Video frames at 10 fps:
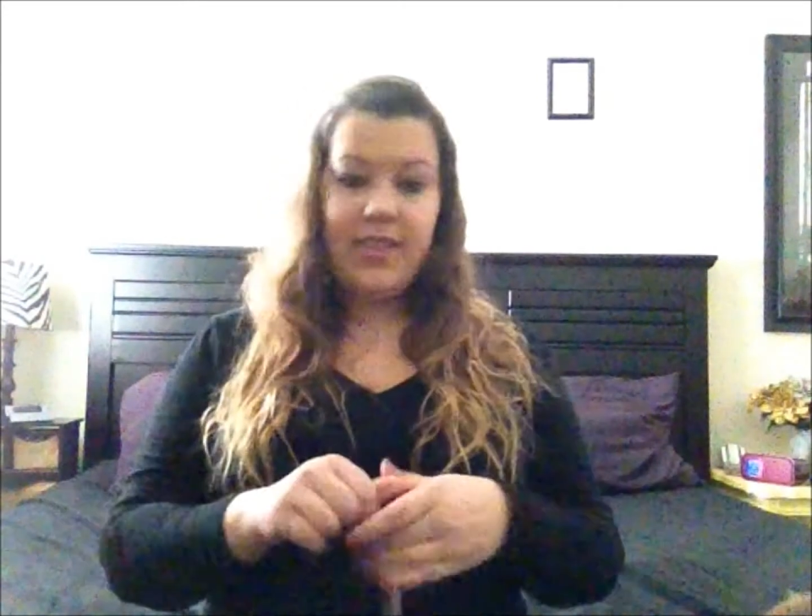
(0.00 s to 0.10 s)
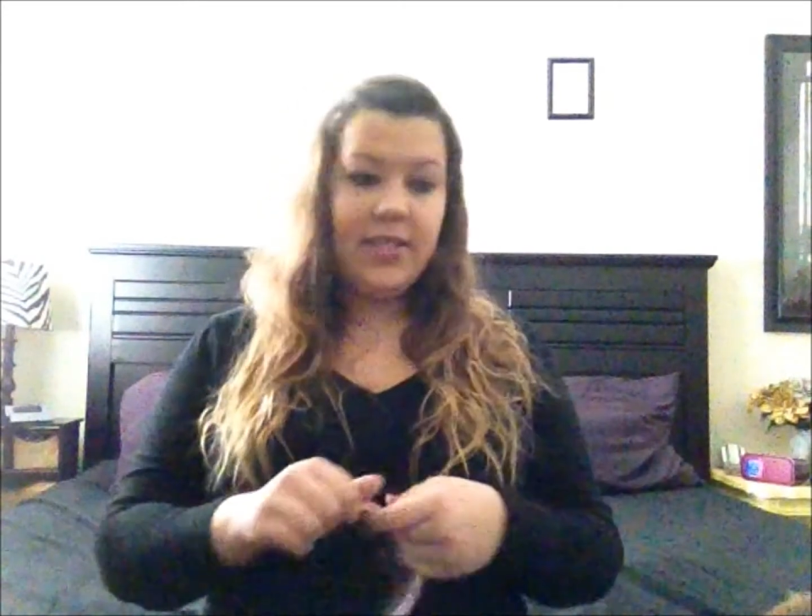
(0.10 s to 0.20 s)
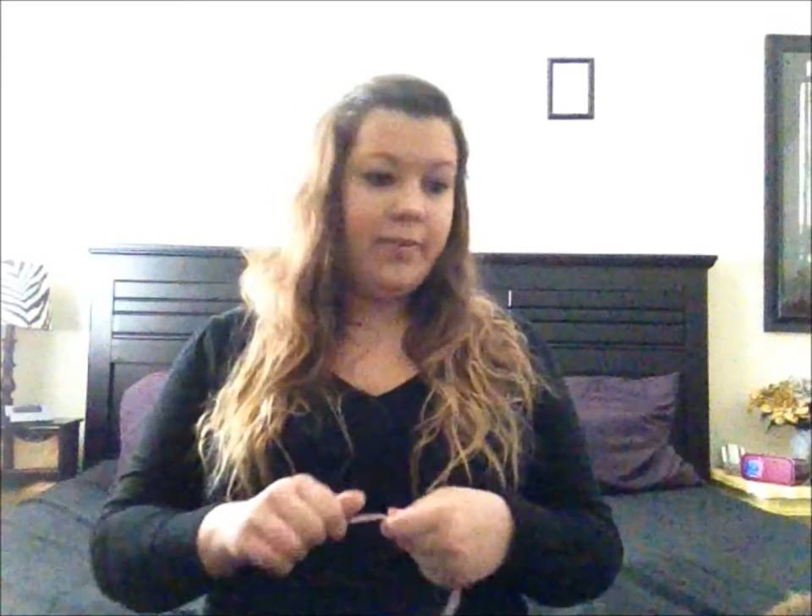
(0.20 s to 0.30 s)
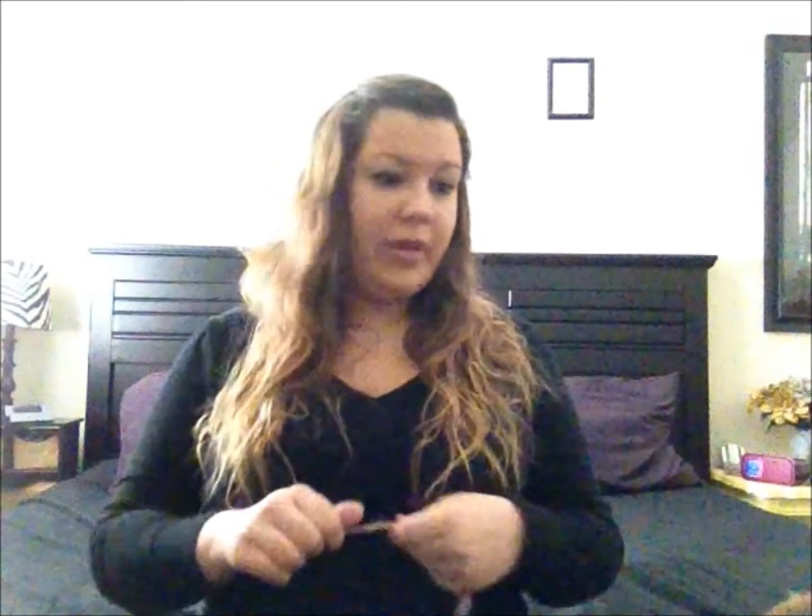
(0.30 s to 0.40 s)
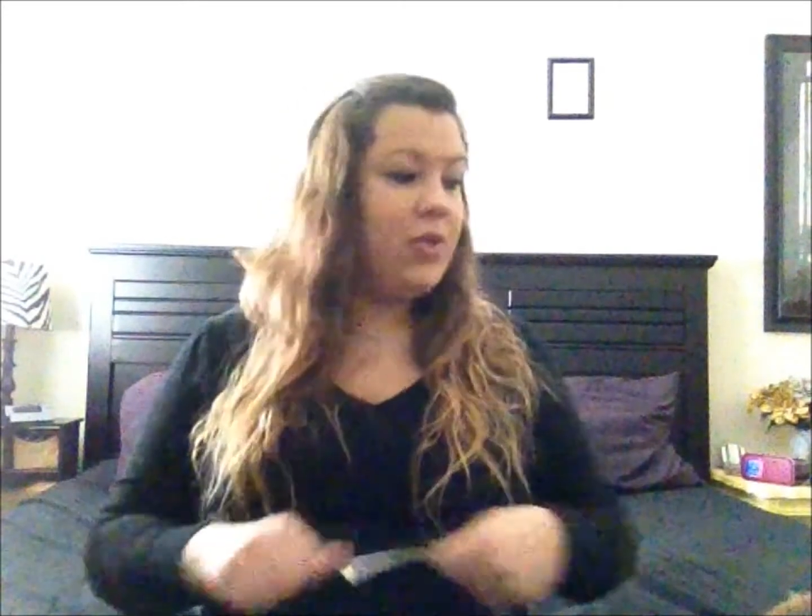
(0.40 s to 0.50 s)

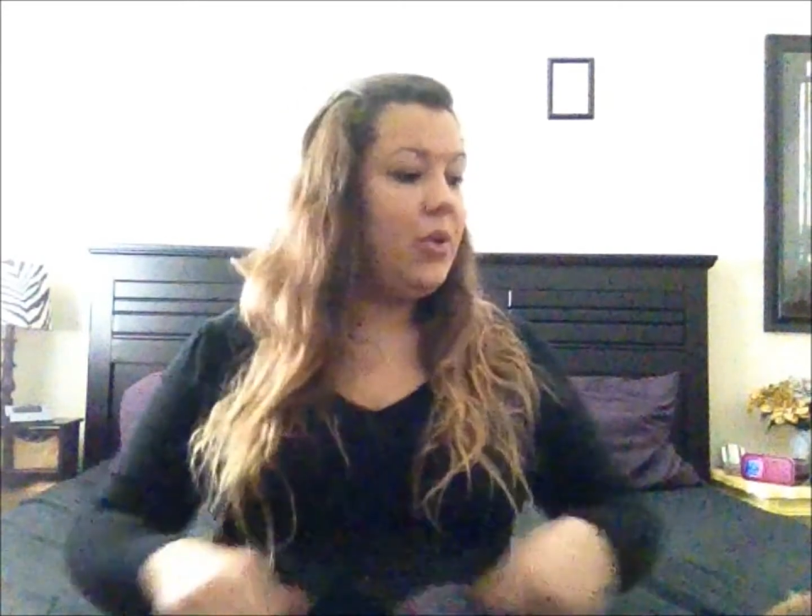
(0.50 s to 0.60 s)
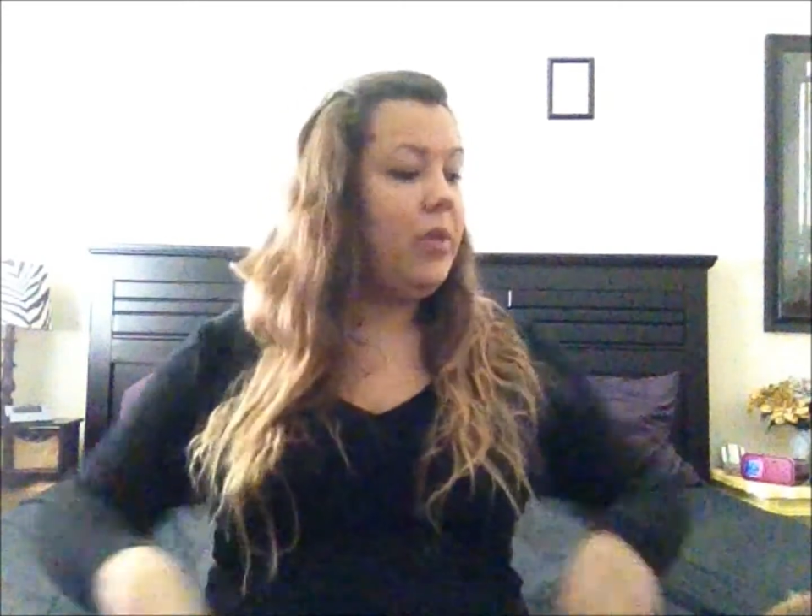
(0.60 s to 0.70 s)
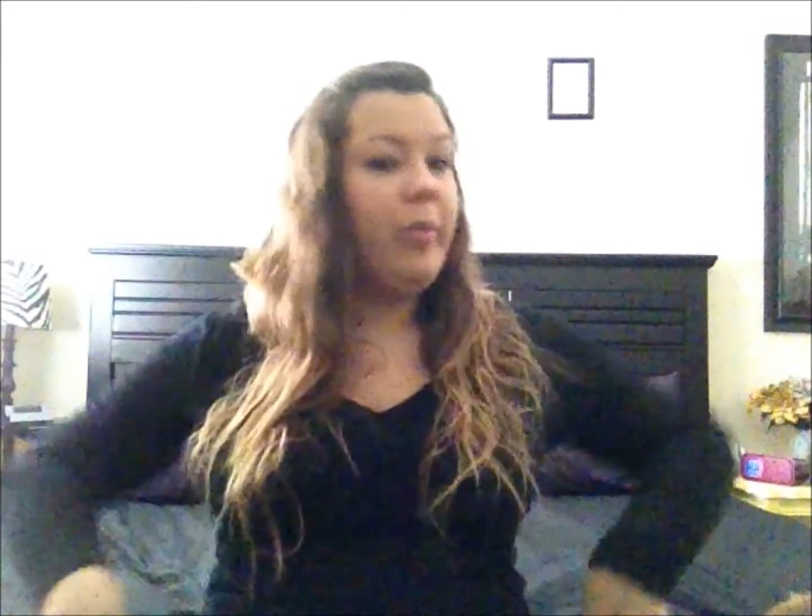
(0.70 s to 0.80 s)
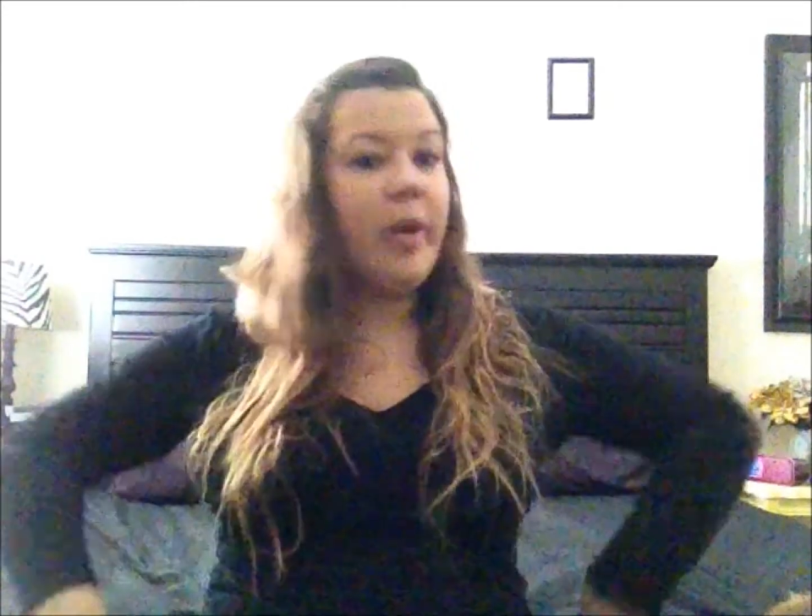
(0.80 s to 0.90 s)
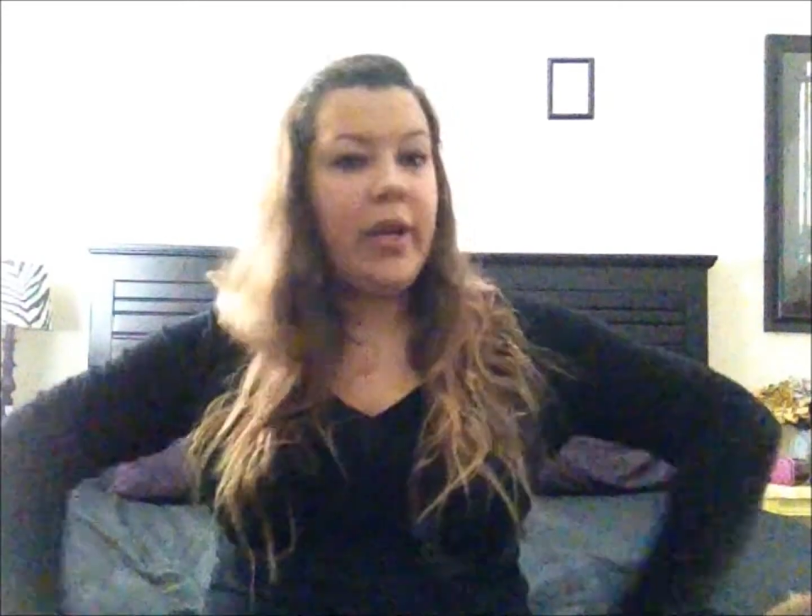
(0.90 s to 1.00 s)
this
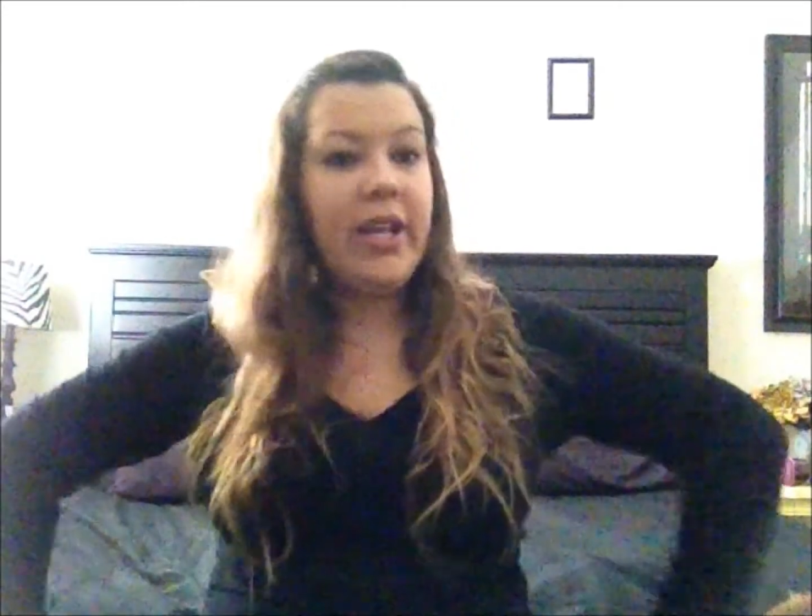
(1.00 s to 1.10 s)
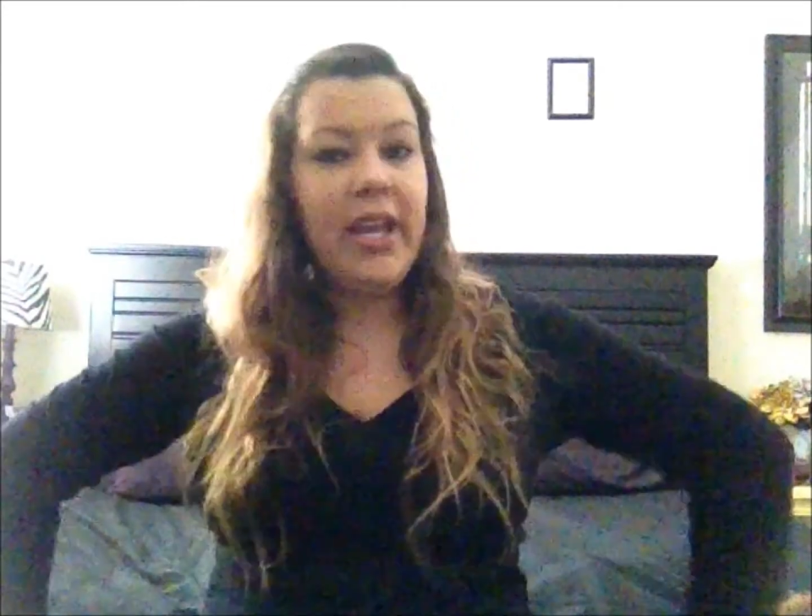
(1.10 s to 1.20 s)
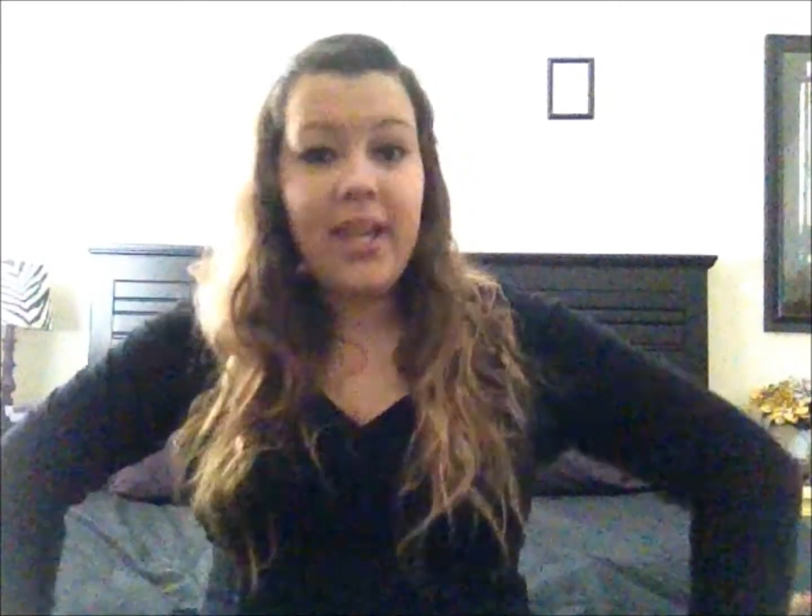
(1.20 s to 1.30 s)
measuring party